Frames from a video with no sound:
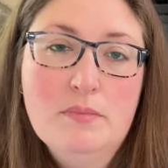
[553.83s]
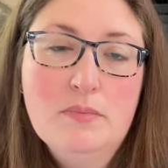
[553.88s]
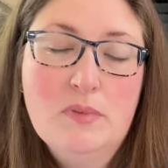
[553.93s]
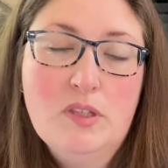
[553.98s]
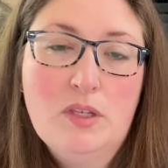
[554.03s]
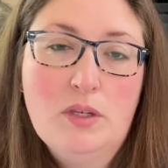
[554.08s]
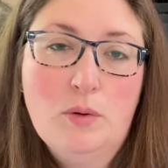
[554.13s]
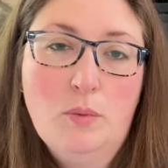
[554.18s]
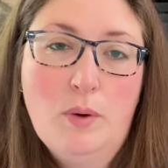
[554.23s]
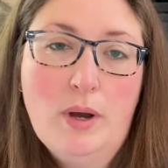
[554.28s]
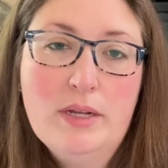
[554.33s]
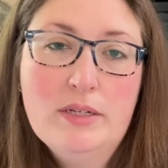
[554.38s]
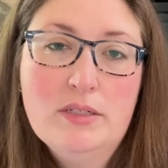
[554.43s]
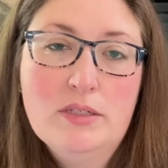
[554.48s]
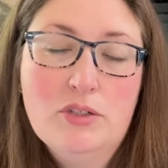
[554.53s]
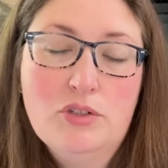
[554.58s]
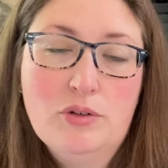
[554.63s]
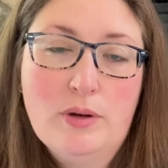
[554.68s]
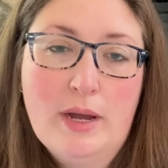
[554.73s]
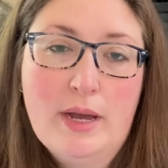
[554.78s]
You want to
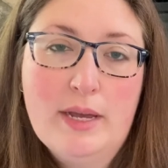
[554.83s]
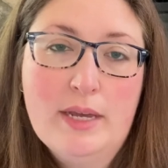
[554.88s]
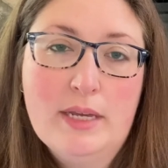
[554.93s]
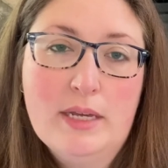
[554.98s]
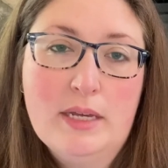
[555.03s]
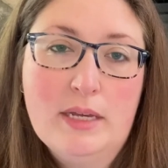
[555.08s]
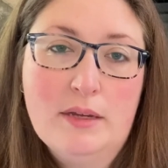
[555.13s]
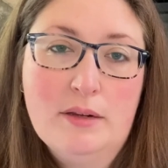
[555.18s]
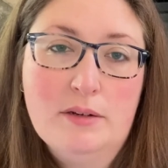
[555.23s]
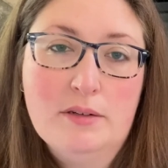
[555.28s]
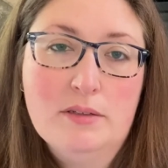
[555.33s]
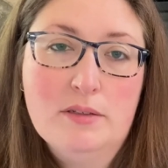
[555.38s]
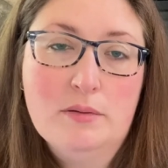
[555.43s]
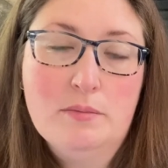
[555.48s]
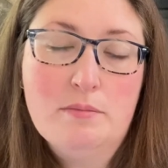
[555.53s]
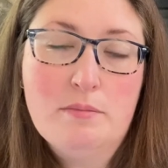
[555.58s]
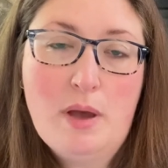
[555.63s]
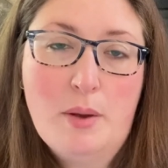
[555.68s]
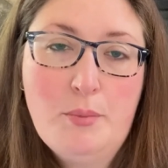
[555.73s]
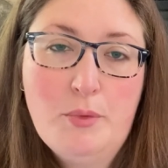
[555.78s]
try and
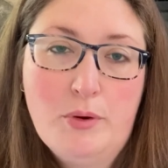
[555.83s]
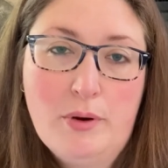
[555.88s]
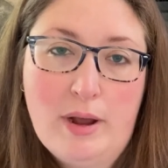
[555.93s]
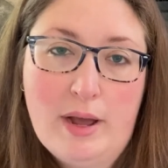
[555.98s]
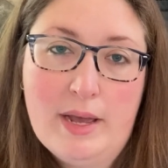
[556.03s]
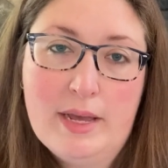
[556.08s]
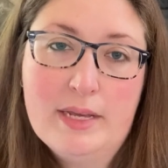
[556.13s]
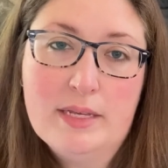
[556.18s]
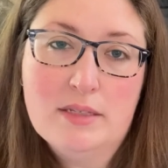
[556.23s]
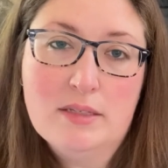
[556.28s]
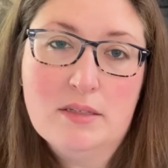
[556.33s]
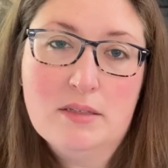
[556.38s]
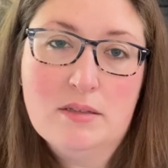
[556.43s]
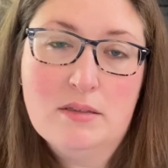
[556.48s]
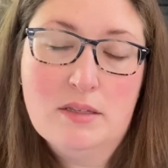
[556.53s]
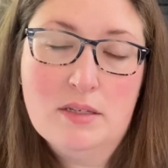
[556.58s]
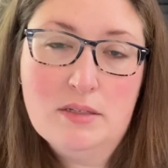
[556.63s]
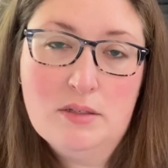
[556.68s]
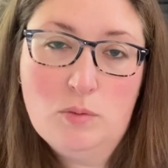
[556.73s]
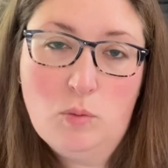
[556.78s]
memorize
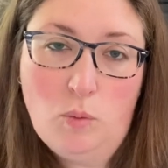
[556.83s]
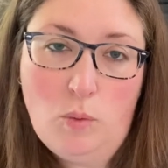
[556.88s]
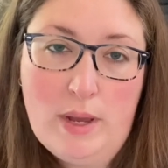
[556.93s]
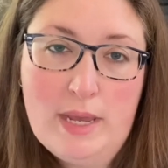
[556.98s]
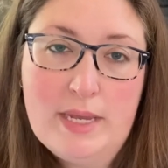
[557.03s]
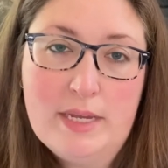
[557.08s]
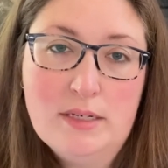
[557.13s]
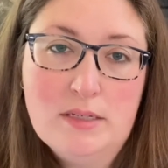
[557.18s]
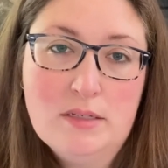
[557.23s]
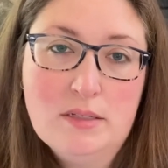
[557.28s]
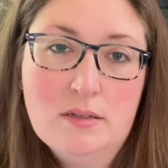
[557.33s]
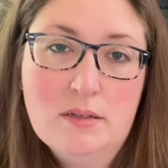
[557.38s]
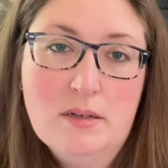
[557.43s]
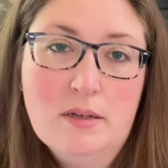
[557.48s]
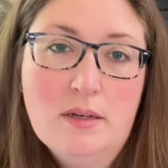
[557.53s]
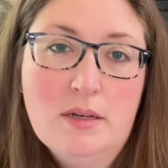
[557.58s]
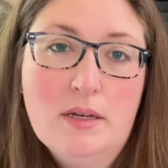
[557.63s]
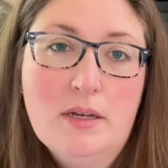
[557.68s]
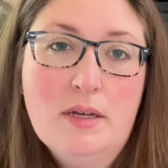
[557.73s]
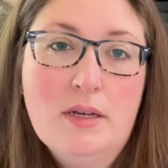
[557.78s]
this weight
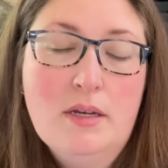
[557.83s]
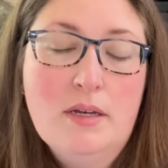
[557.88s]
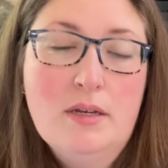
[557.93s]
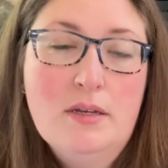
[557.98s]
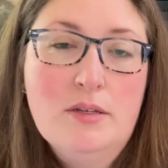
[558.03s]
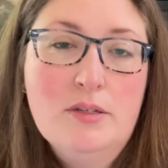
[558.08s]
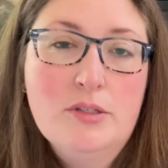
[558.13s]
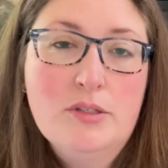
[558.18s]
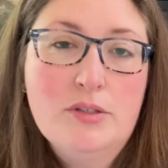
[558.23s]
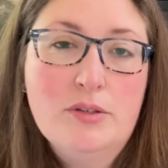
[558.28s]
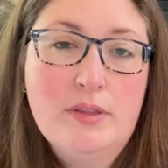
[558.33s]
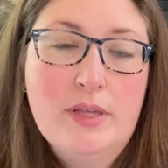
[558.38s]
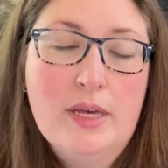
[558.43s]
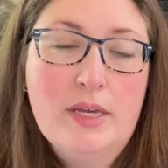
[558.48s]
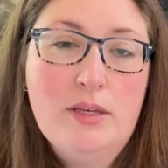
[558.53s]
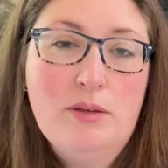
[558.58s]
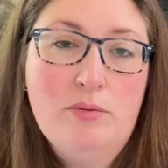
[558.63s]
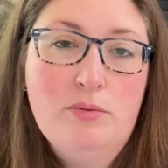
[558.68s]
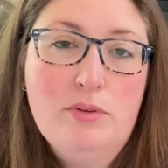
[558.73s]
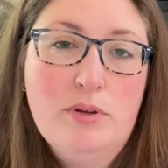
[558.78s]
so that
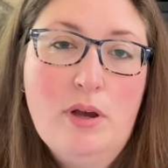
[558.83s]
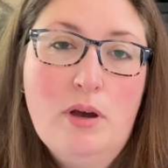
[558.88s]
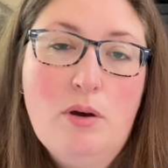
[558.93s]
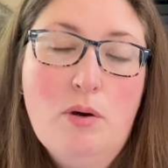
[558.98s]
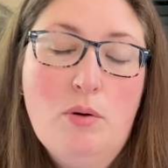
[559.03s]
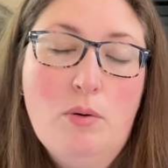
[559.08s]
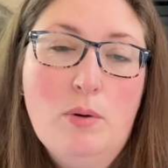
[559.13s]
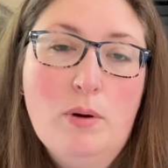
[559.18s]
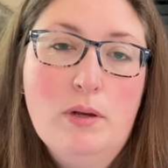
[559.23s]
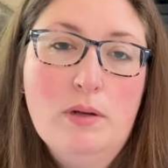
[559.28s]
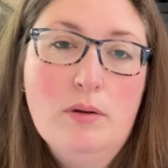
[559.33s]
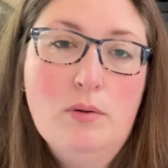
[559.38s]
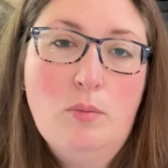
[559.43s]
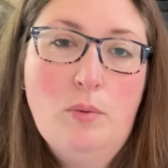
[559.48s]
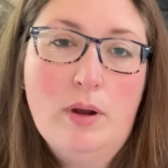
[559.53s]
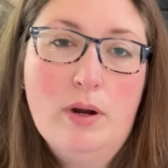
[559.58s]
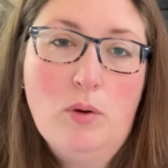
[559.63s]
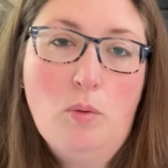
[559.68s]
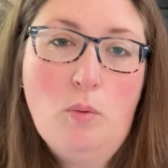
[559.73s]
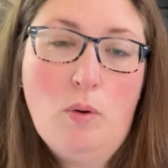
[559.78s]
you know
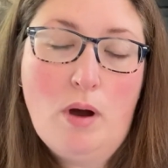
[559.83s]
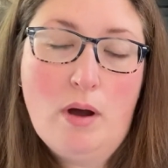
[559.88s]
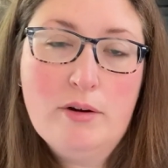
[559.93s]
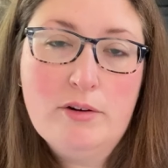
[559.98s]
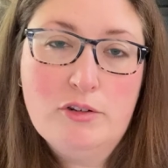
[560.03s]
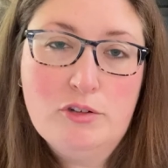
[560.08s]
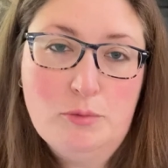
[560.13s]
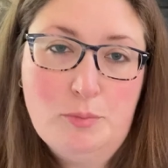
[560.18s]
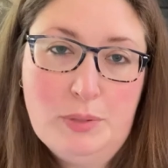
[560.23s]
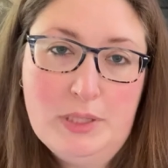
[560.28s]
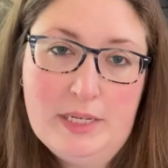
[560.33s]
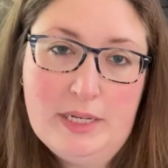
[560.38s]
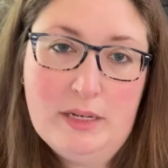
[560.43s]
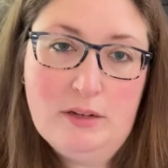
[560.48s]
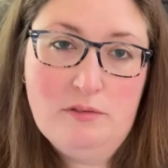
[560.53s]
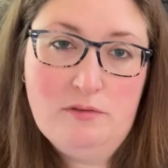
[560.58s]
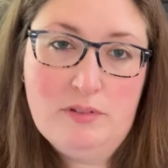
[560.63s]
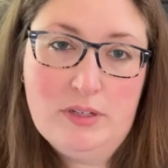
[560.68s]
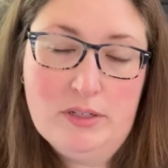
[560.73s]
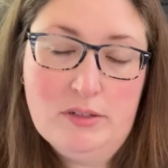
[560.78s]
what a watered
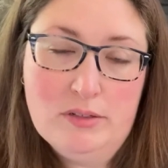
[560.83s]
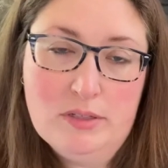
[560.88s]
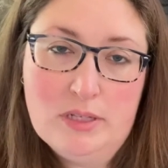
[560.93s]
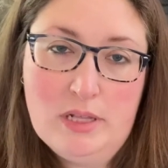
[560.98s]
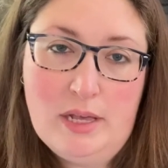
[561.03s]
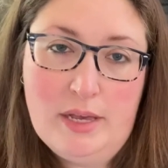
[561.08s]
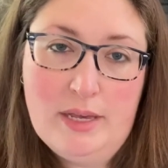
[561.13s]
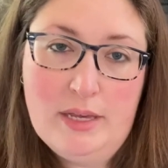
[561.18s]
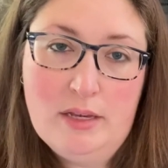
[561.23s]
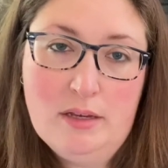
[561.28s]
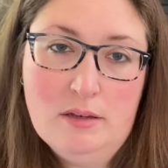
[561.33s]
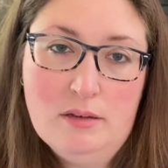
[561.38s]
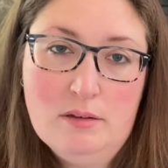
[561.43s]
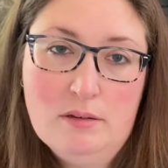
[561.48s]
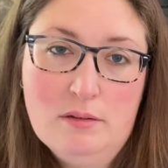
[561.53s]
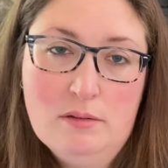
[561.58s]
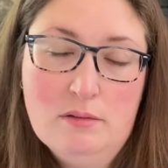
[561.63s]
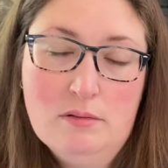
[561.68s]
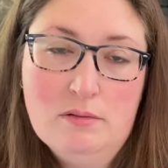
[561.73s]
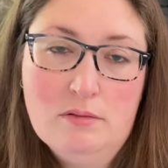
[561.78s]
plant feels like
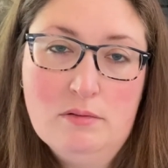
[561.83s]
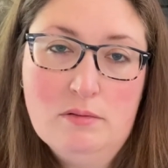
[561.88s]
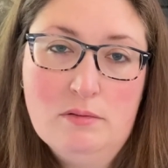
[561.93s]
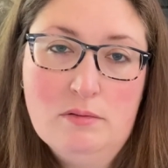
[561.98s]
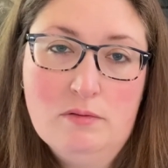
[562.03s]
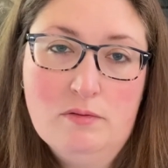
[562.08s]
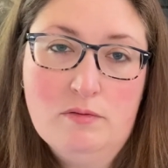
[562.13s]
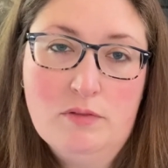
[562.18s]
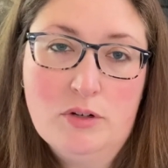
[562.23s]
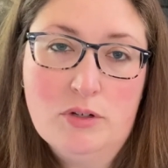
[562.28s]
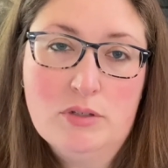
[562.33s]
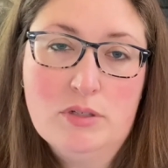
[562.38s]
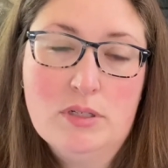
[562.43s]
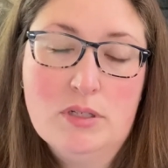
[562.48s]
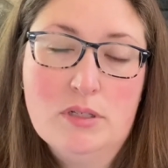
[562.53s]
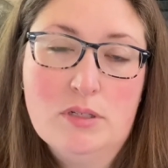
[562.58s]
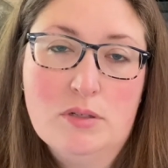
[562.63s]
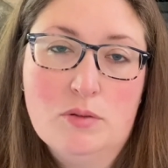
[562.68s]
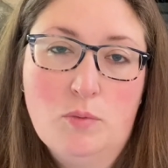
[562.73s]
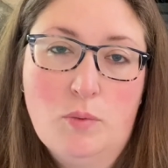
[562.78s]

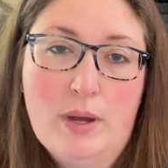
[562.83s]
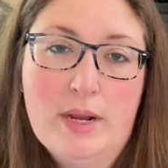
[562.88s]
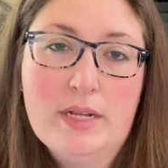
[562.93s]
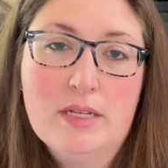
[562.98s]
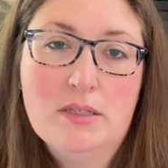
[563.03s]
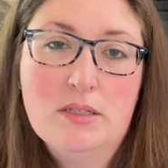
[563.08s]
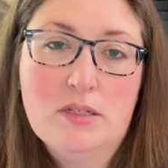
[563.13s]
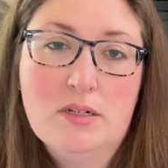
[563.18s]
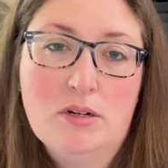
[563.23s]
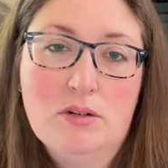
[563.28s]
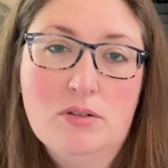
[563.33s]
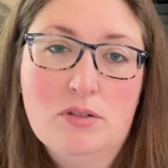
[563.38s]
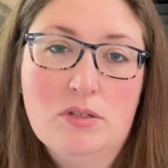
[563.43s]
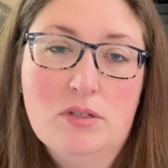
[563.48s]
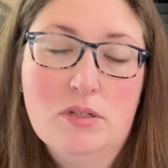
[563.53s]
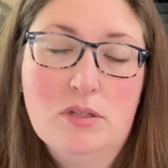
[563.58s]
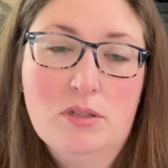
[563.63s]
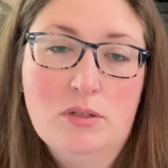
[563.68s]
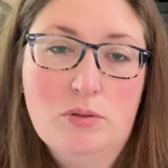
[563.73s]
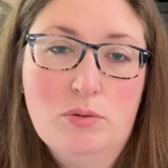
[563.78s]
versus when it starts
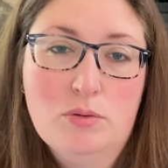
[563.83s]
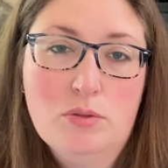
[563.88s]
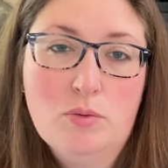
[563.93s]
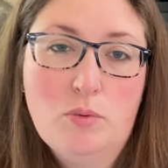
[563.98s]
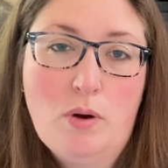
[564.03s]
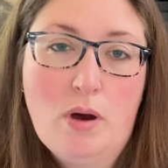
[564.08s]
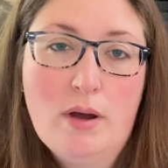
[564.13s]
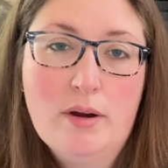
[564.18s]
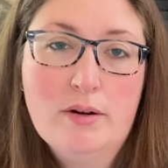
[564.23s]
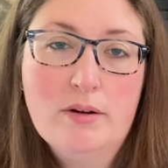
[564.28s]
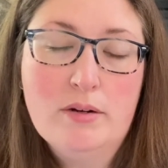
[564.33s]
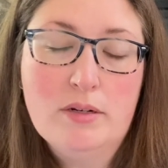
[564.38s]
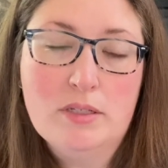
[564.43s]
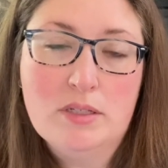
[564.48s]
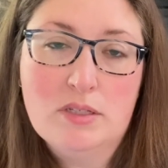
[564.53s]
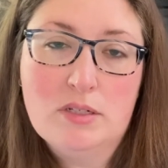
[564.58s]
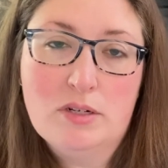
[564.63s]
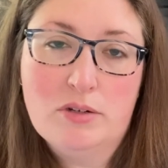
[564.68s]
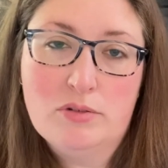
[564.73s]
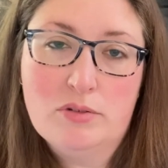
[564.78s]
to lose water and
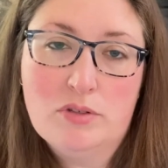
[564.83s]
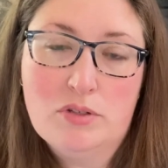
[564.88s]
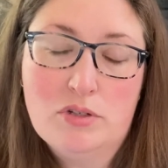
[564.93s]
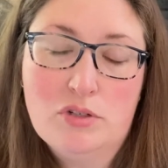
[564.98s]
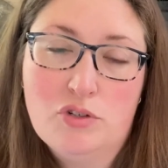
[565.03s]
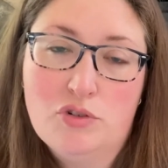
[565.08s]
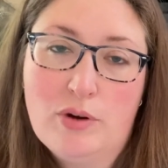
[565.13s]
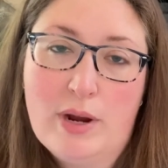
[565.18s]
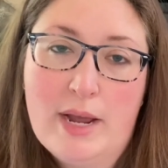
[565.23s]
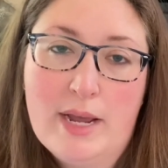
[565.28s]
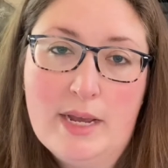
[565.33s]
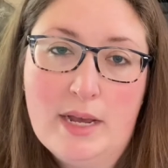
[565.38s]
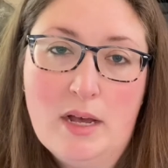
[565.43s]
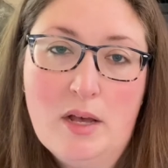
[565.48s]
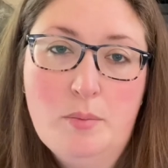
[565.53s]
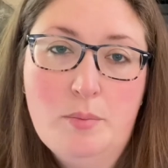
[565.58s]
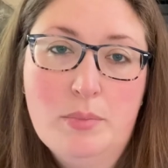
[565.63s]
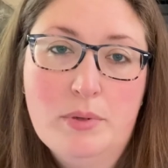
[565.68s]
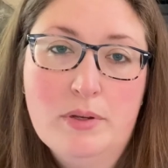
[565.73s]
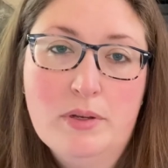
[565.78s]
starts to dry up.